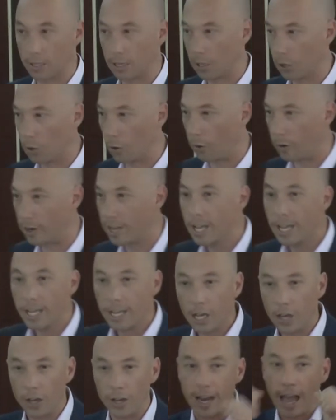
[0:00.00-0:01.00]
the Lord.
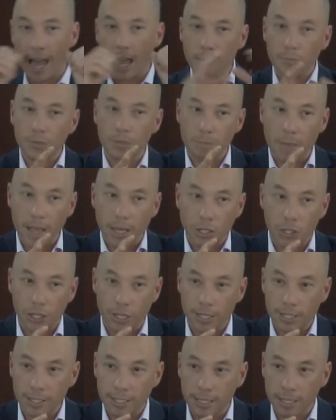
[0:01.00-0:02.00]
Her name's
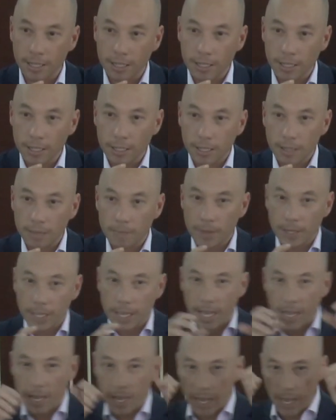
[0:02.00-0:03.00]
mentioned,
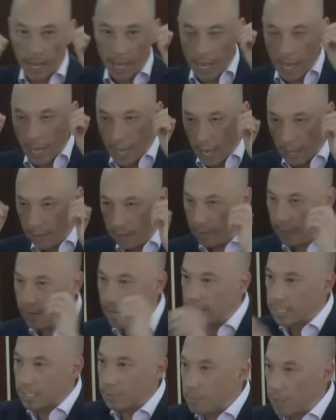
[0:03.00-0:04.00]
and then the
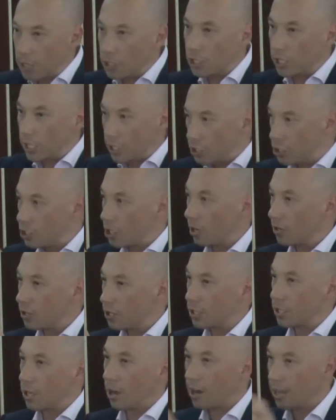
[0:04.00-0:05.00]
next mention is
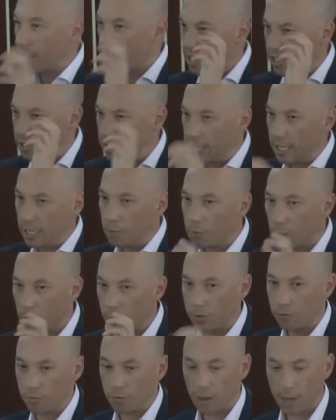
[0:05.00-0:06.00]
Josiah did what
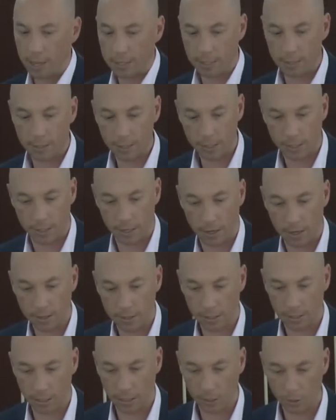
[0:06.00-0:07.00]
was right in the sight
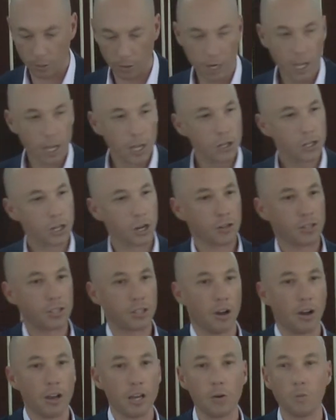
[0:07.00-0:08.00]
of the Lord.
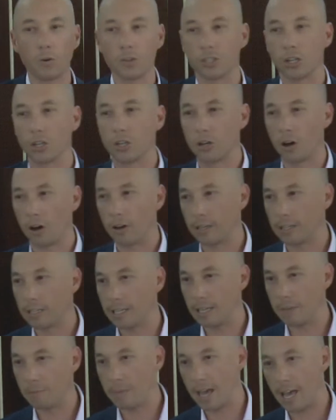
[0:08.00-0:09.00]
Josiah was a
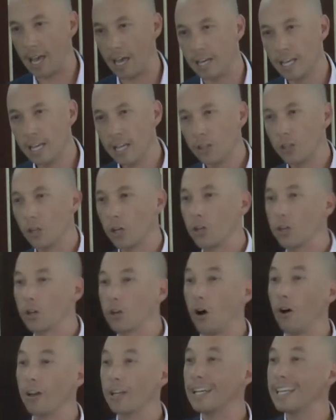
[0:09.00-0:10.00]
godly man, the
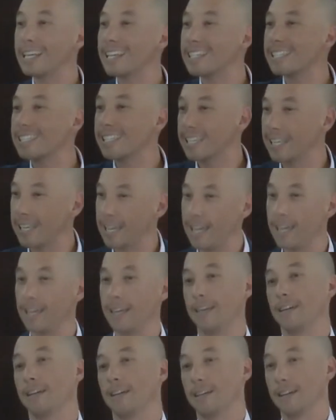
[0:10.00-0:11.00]
godliest
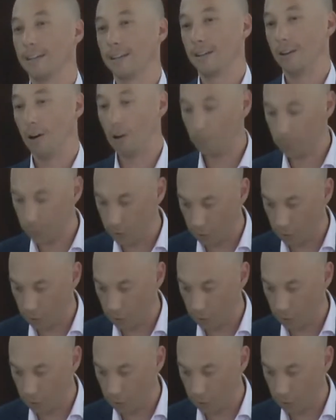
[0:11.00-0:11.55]
king of